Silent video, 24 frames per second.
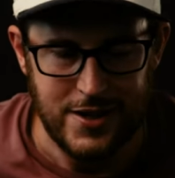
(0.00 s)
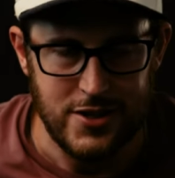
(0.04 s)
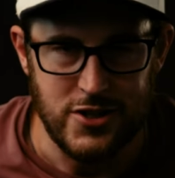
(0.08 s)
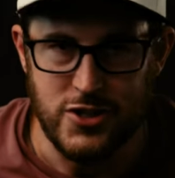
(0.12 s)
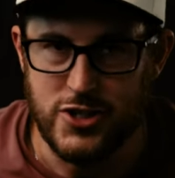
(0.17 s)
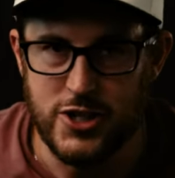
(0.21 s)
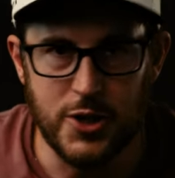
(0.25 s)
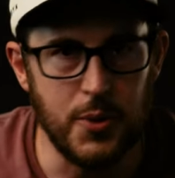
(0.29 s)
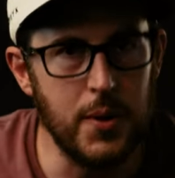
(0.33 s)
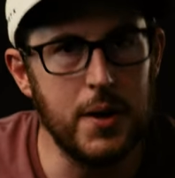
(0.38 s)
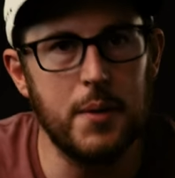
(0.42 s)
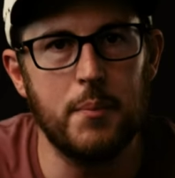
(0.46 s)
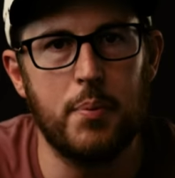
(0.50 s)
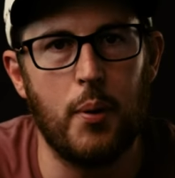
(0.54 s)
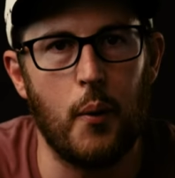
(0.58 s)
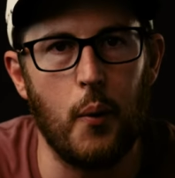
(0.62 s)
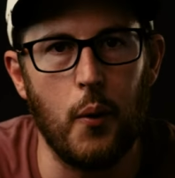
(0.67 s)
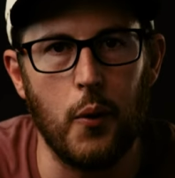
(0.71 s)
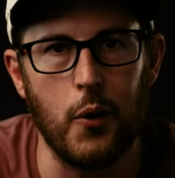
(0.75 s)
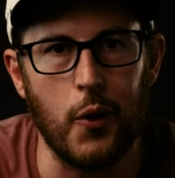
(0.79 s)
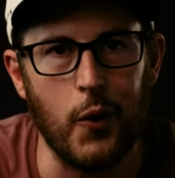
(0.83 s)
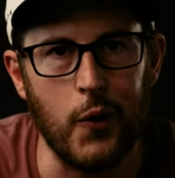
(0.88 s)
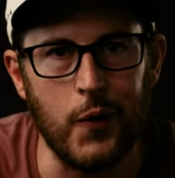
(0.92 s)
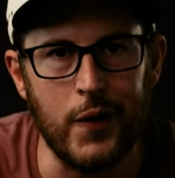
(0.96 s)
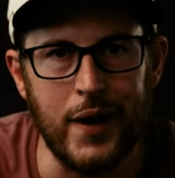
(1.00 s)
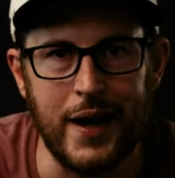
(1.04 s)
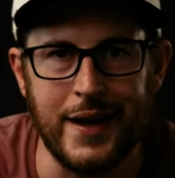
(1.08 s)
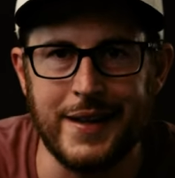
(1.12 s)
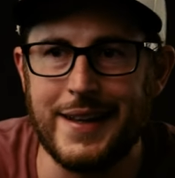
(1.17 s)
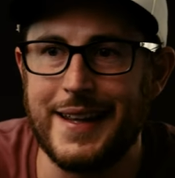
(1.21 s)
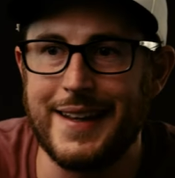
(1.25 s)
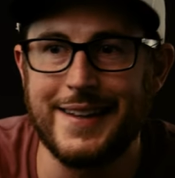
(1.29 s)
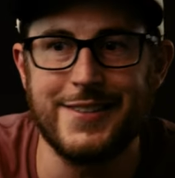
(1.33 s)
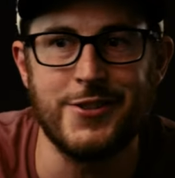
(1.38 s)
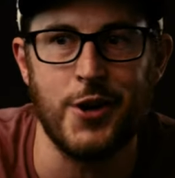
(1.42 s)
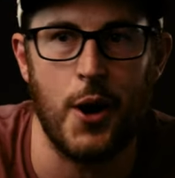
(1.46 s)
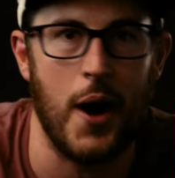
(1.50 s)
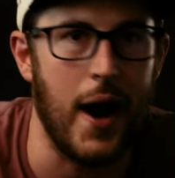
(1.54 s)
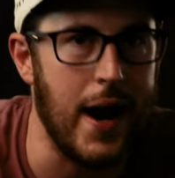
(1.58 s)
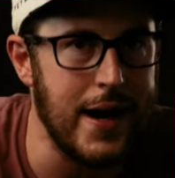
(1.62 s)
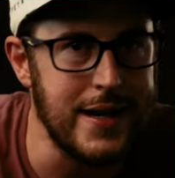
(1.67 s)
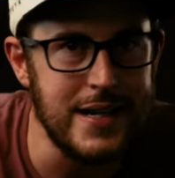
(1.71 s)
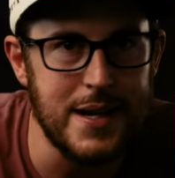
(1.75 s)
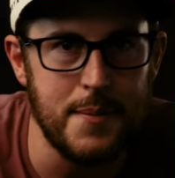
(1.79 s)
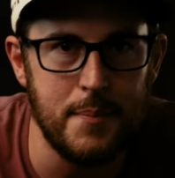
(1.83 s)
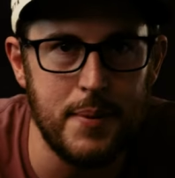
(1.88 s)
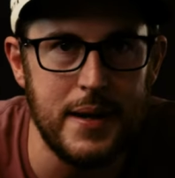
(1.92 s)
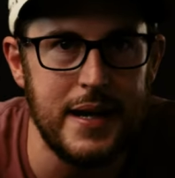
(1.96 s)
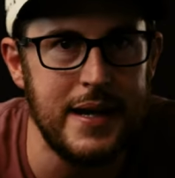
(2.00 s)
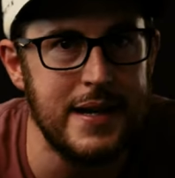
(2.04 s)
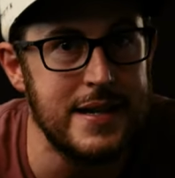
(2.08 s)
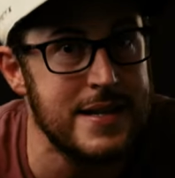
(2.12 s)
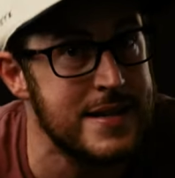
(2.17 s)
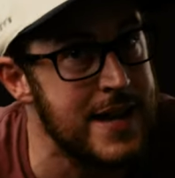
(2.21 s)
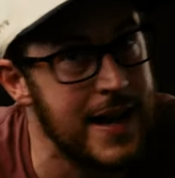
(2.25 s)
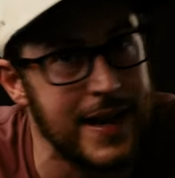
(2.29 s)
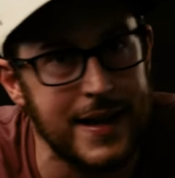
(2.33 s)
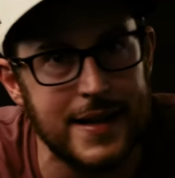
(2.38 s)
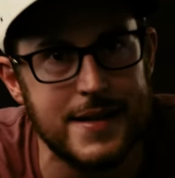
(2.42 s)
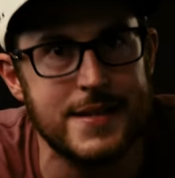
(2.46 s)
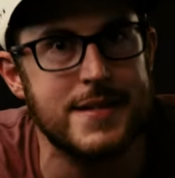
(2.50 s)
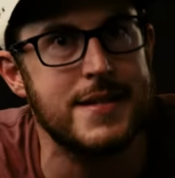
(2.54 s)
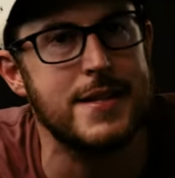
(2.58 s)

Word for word: doing porn and then trying to be taken